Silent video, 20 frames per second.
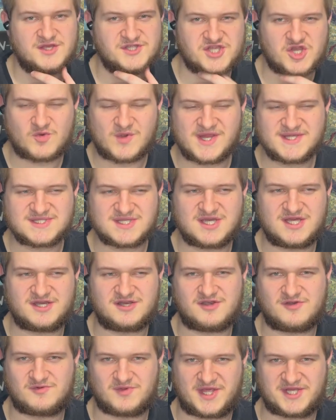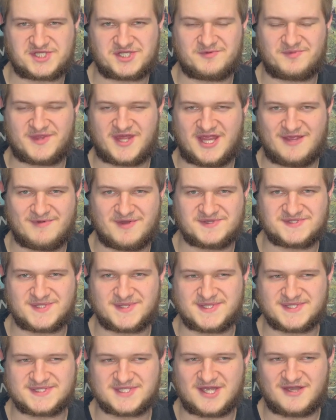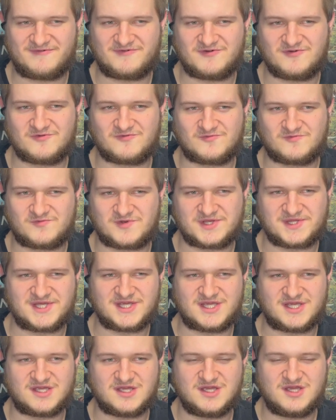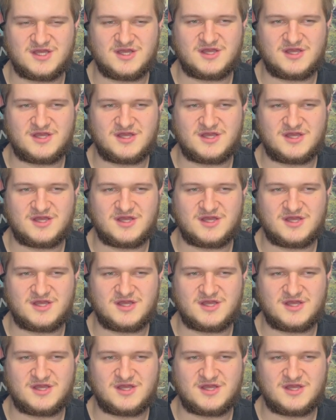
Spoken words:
Teresa and her relationship with Amos in this novel really,